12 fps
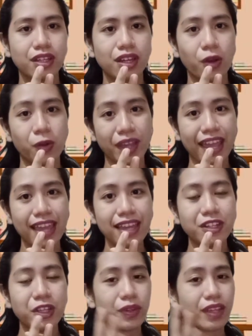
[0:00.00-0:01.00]
Okay,
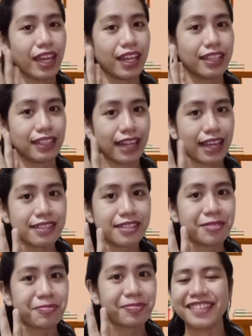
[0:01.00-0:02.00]
do you get it,
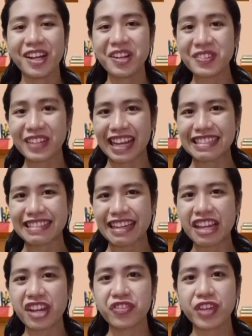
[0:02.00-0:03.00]
class? Now, class, I
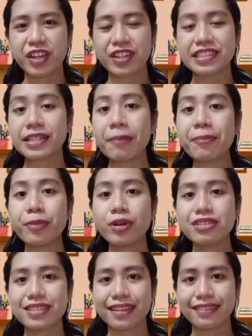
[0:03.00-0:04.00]
have here a
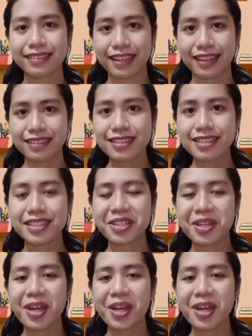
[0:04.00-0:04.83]
sample sentence.